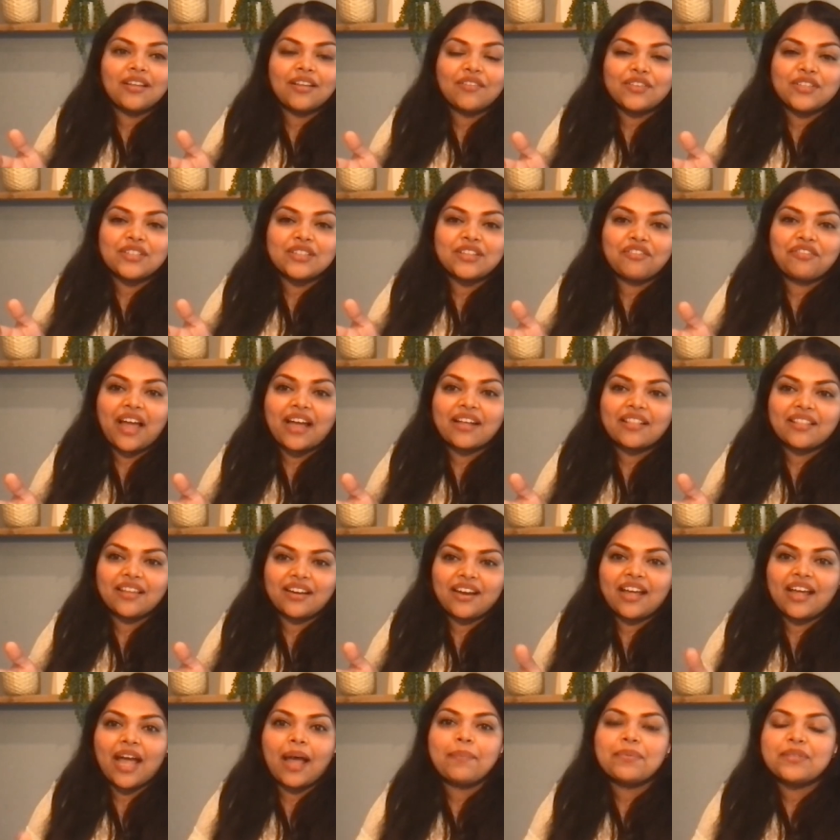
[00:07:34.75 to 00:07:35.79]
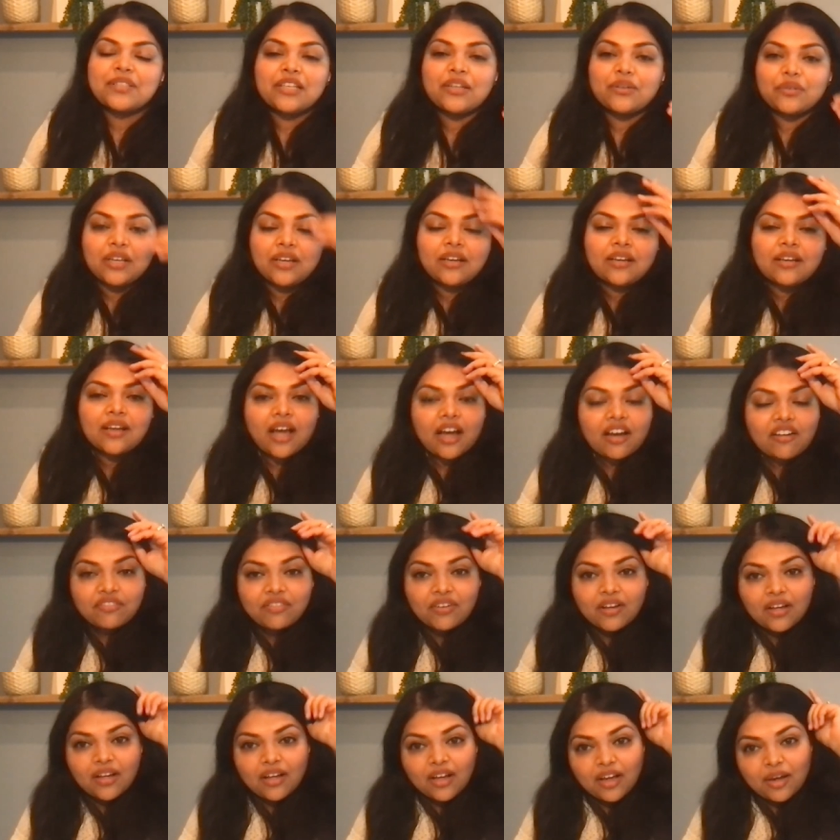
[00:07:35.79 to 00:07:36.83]
That was the fact that I absolutely love
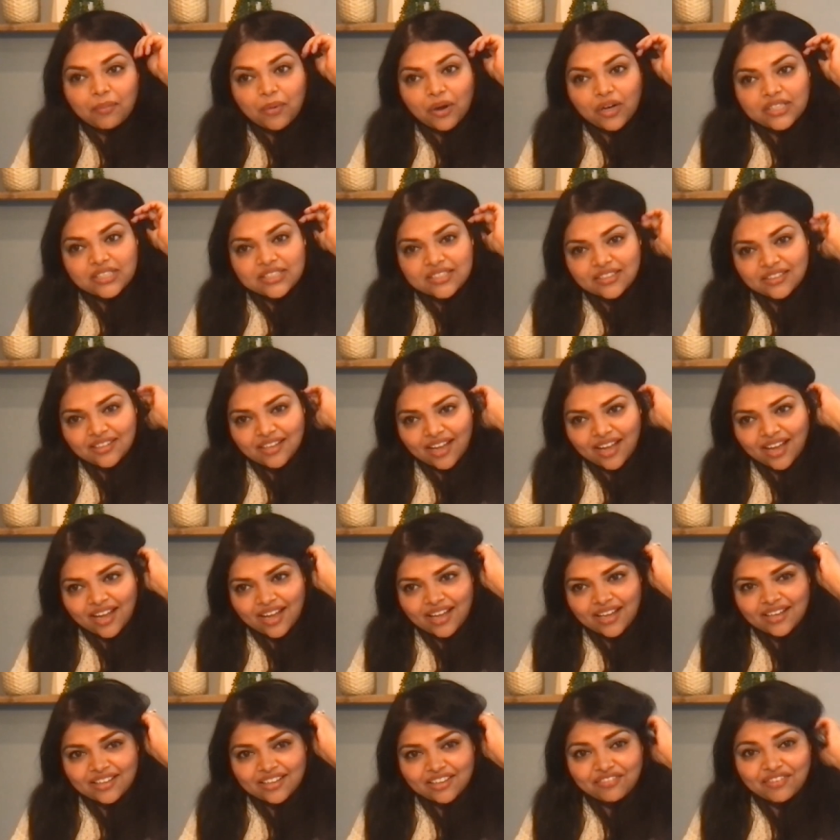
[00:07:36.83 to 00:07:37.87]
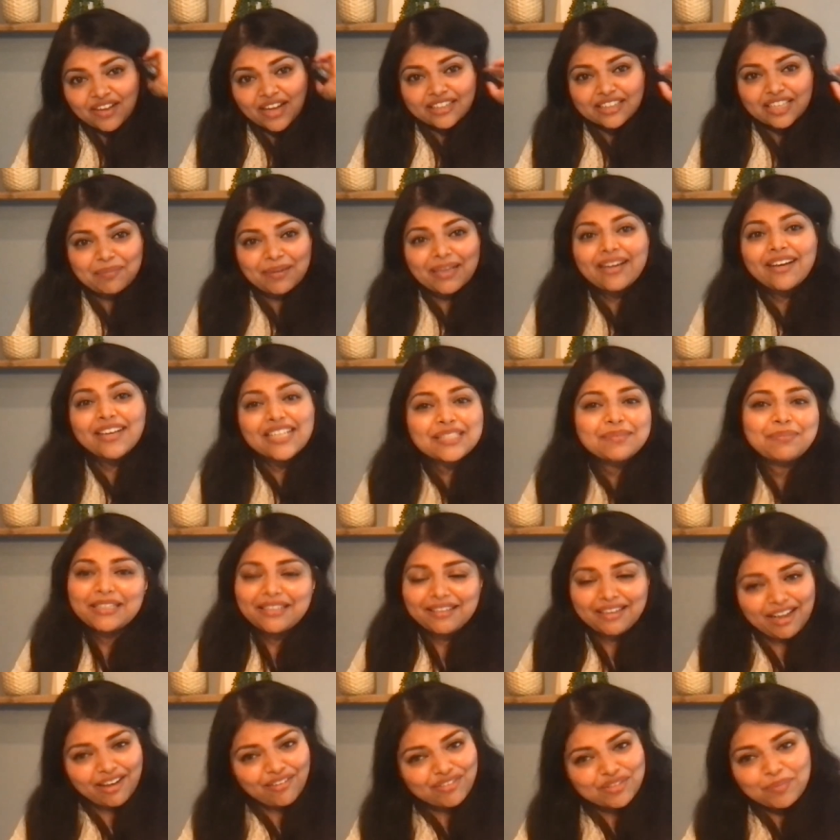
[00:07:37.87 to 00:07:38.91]
Boston, and the fact that my
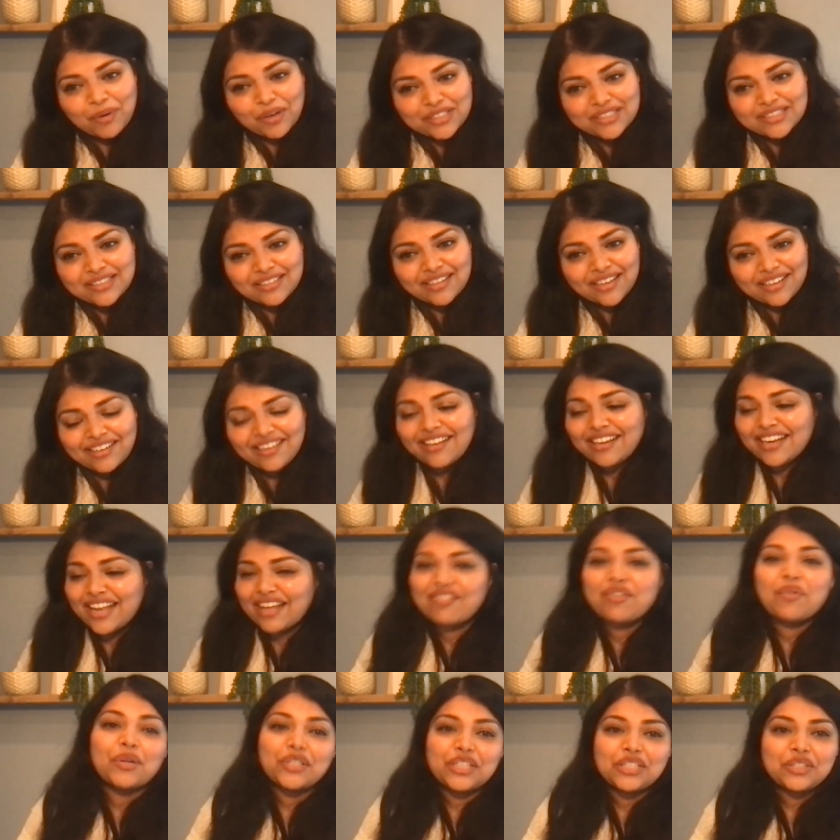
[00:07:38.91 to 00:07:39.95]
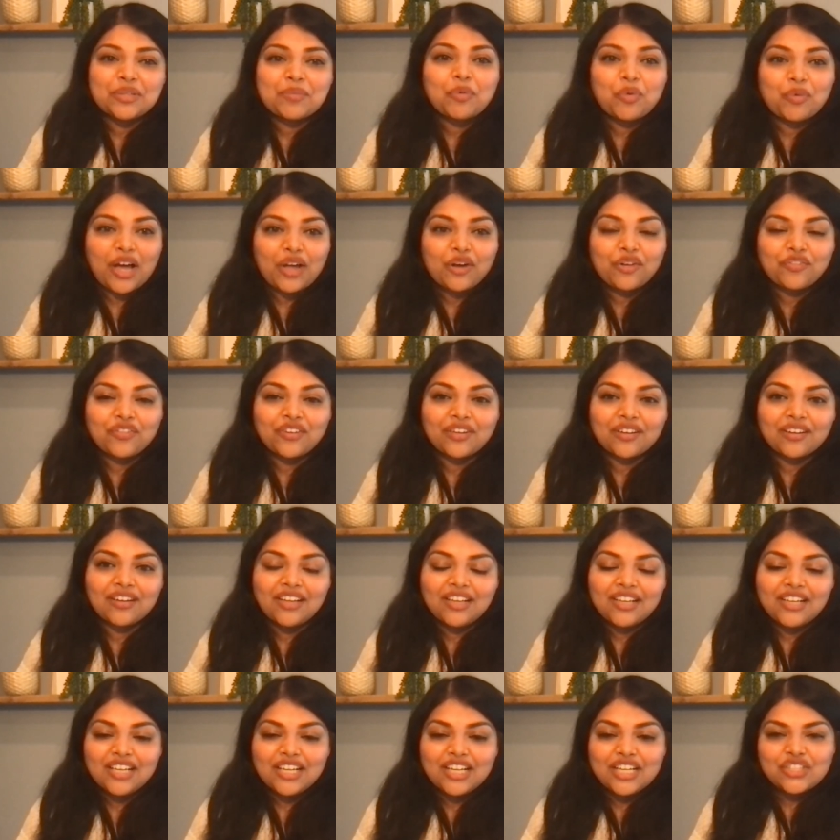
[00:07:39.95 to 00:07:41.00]
husband loves Boston, and he never wanted to move out of here.
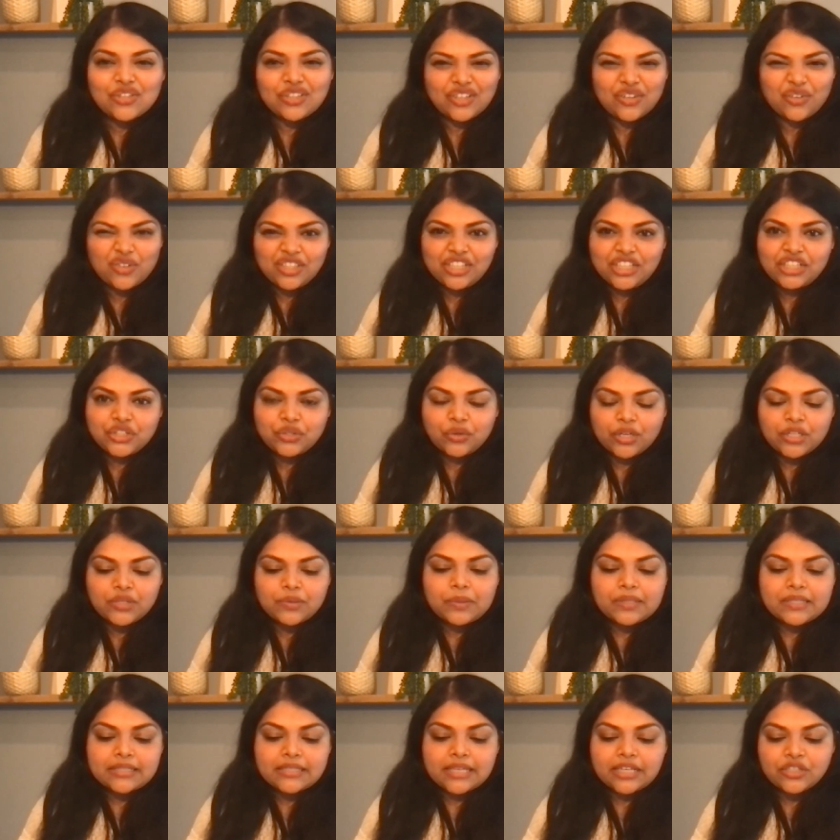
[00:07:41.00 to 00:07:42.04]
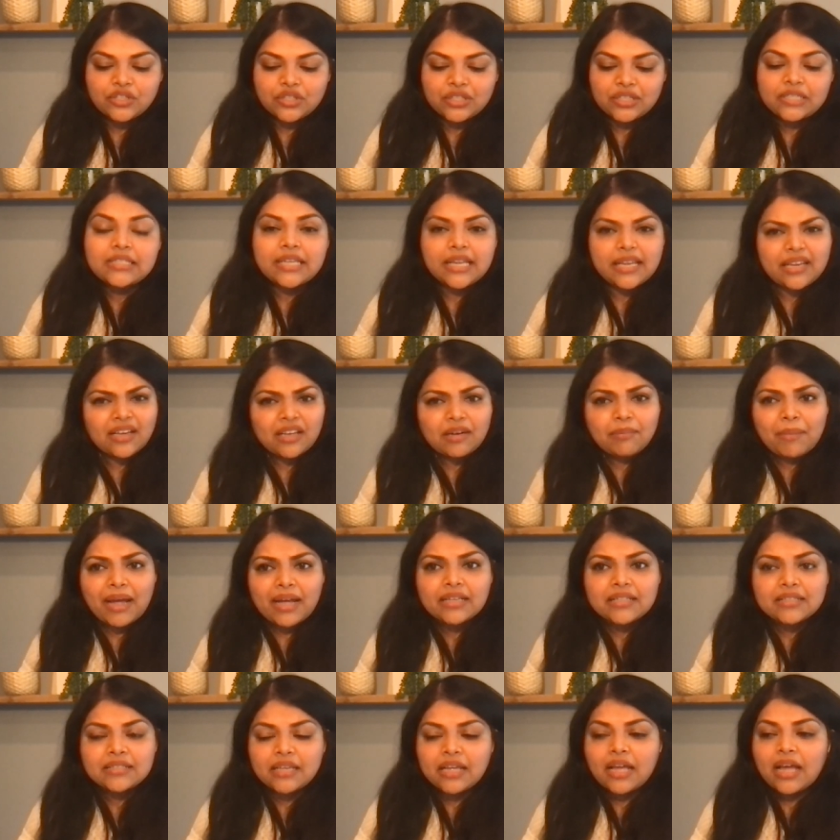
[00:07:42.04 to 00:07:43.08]
So the only choice was essentially staying in
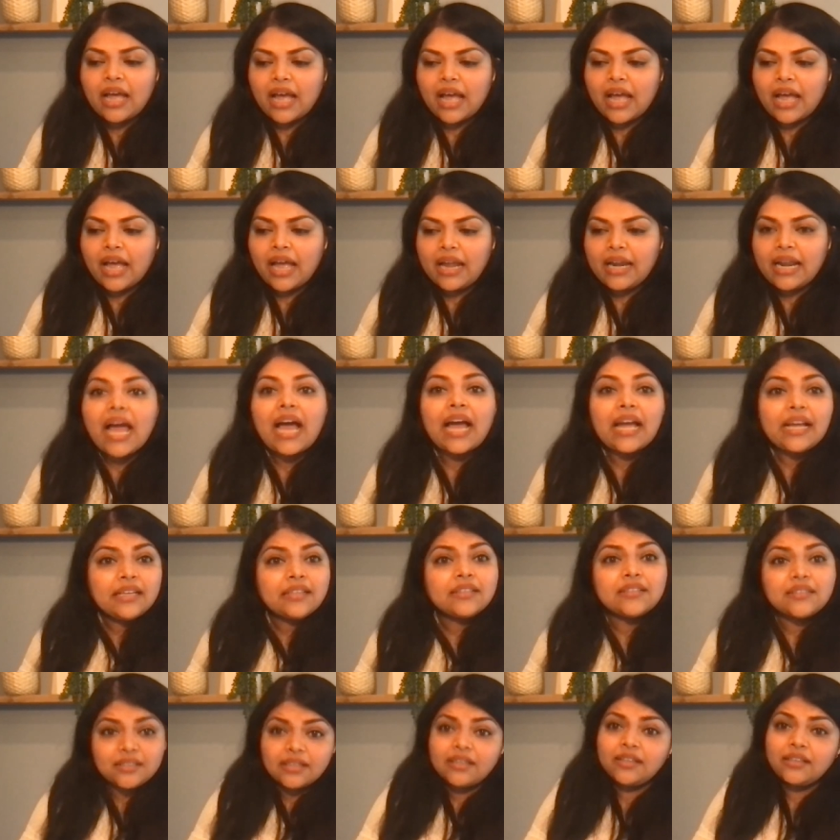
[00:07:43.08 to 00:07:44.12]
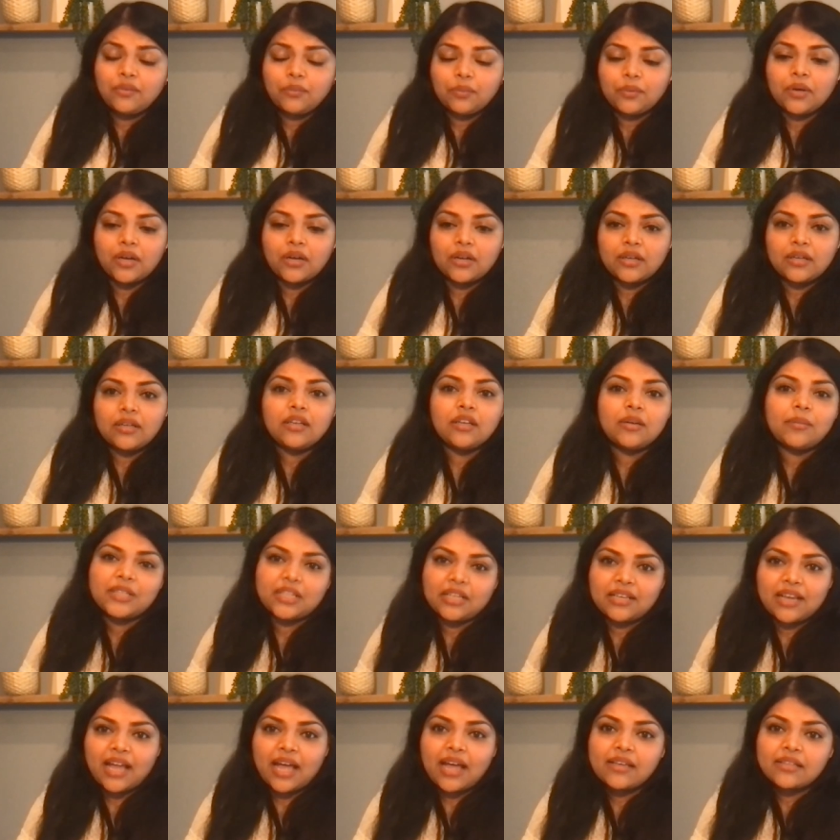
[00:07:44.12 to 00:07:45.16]
Mass. And I did work on a
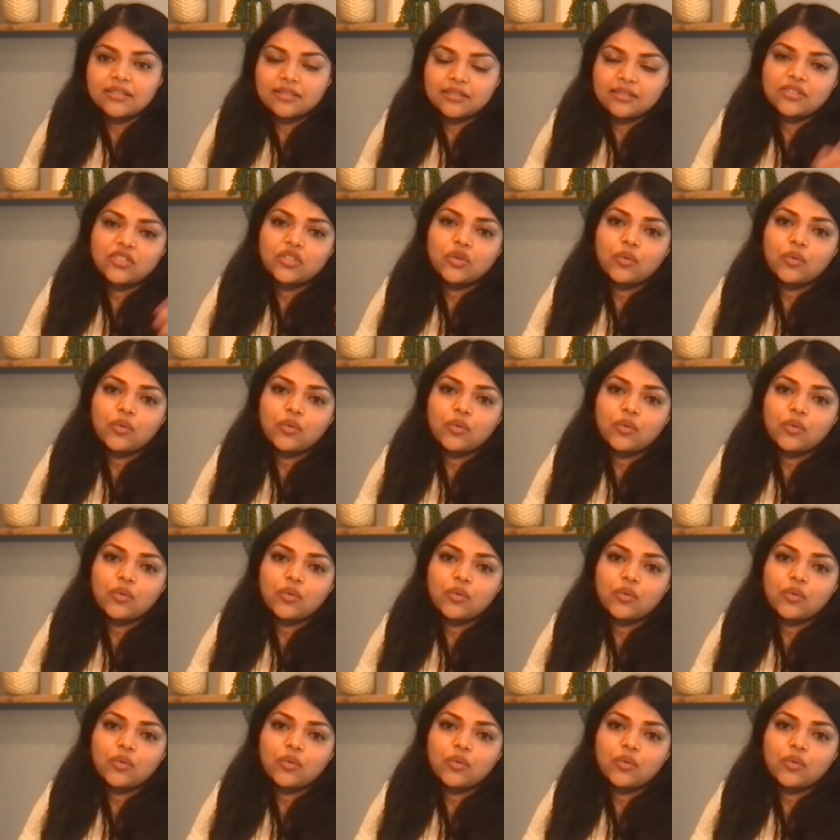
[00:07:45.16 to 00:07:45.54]
limited license.